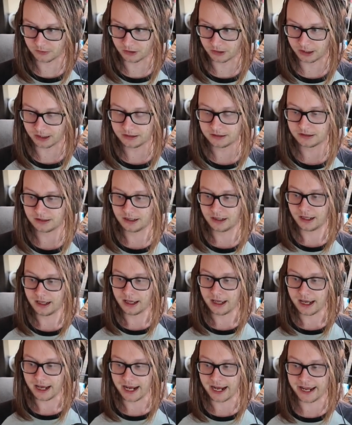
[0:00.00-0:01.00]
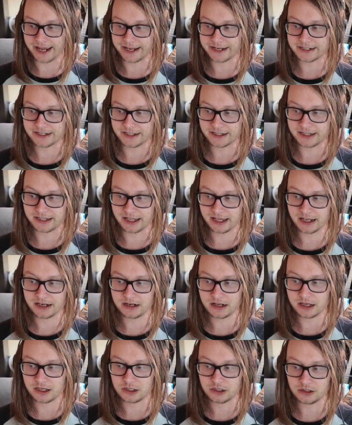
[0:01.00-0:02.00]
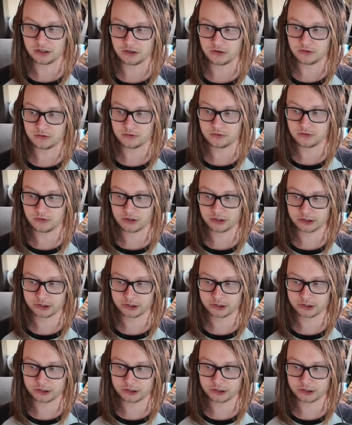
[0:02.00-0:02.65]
Okay. And then you